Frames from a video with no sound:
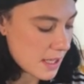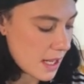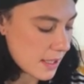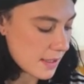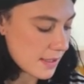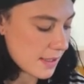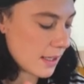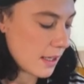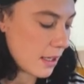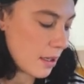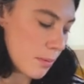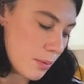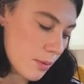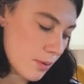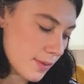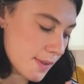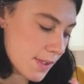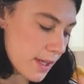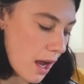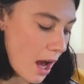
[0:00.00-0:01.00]
nicely and
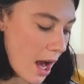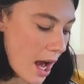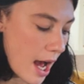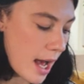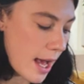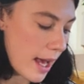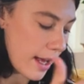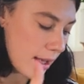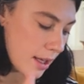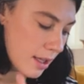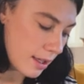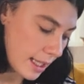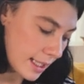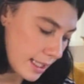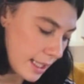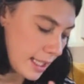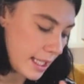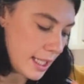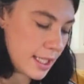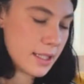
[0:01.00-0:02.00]
pulls your eye
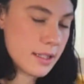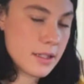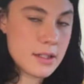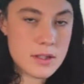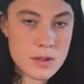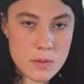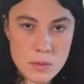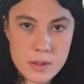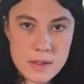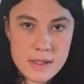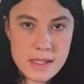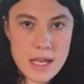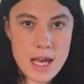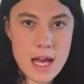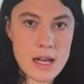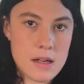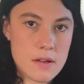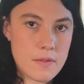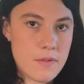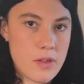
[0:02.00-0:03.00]
like in towards the
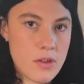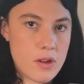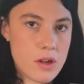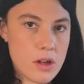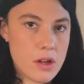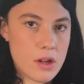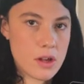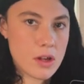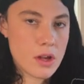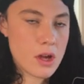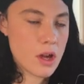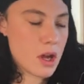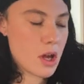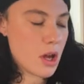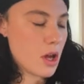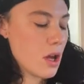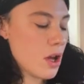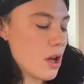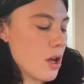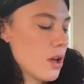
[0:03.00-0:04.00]
end of the
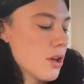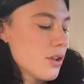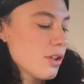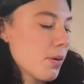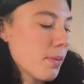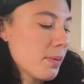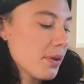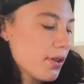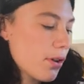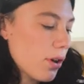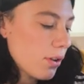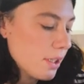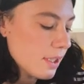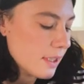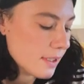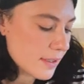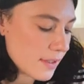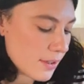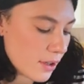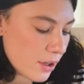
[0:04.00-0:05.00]
shopping
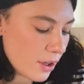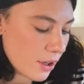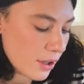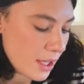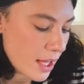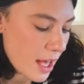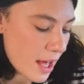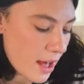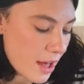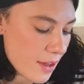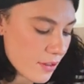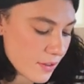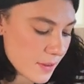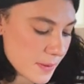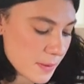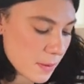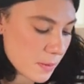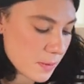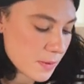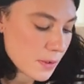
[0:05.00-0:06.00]
trolley. So yeah, I thought
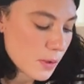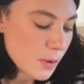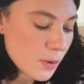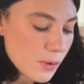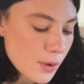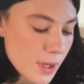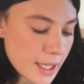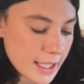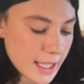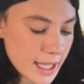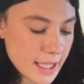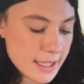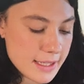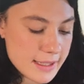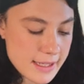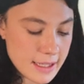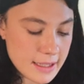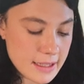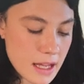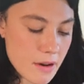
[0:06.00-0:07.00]
this one was cool. And again,
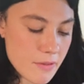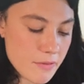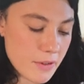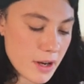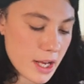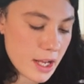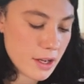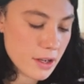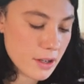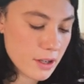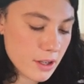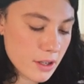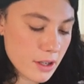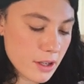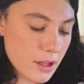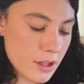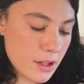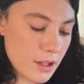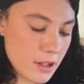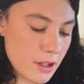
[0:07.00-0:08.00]
it's like that red
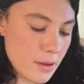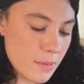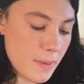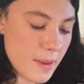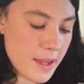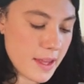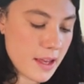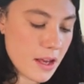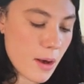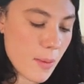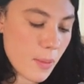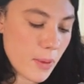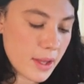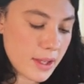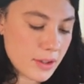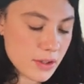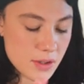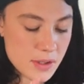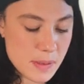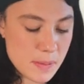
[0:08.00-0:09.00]
picking up
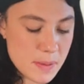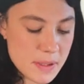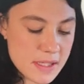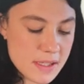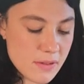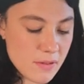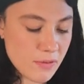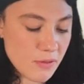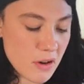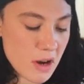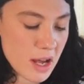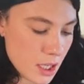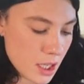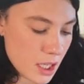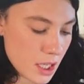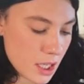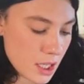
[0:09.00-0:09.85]
like those bits of red.